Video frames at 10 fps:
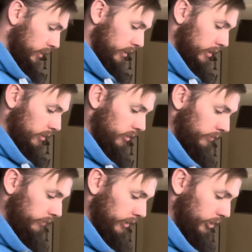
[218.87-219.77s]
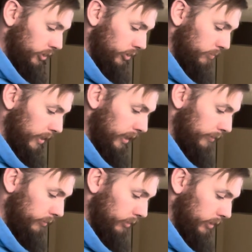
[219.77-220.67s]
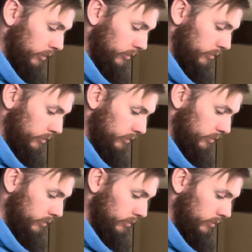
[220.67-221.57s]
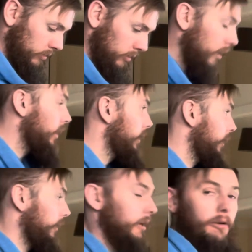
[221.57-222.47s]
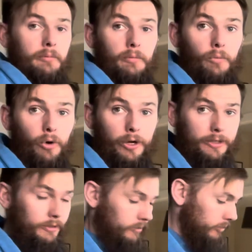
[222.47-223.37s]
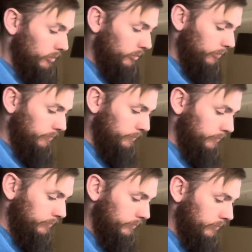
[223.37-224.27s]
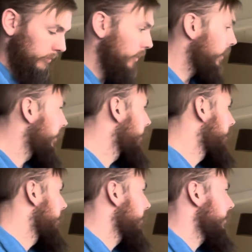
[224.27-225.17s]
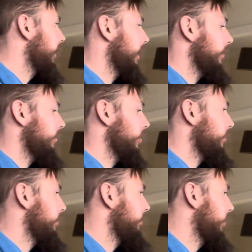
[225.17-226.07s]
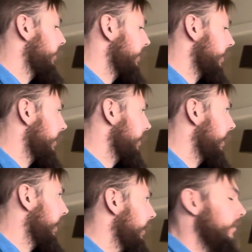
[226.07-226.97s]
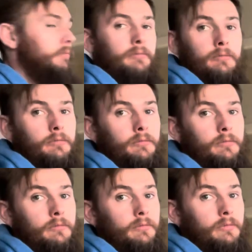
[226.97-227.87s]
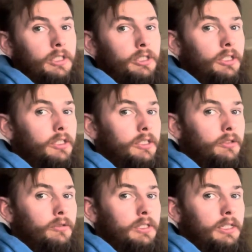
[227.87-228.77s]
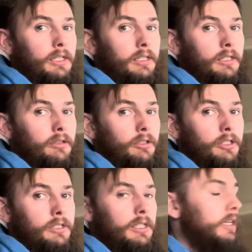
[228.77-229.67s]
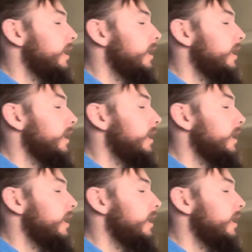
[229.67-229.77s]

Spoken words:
and hopefully it should pair for you. There we go. Works. Good one. So yeah, just point at the telly, as you guys can all see. A little cursor there.